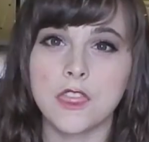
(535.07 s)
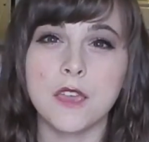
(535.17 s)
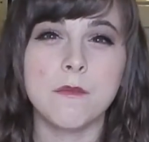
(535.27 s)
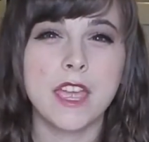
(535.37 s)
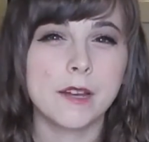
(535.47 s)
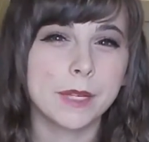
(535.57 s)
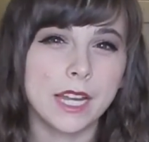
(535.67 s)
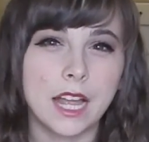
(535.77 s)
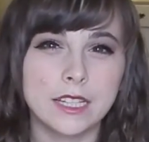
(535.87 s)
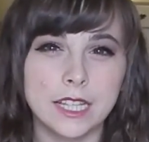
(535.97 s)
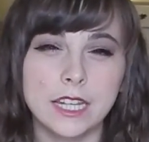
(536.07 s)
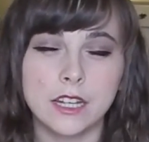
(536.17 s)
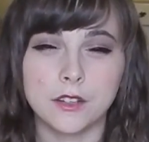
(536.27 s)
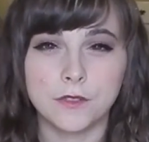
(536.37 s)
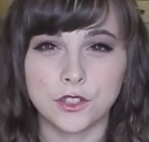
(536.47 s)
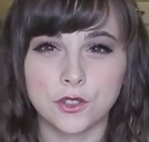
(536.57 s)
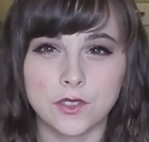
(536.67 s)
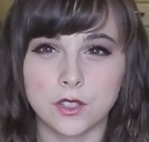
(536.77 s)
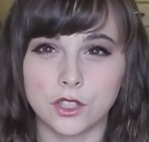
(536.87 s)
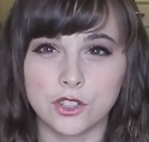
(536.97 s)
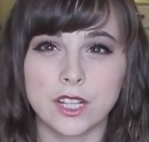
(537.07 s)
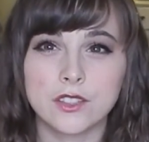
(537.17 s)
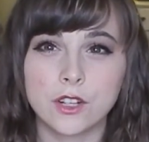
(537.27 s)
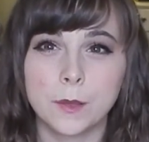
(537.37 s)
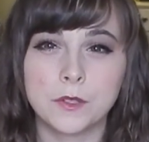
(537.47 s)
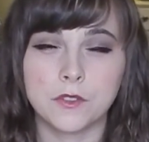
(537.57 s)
They may or may not need an official sealed transcript.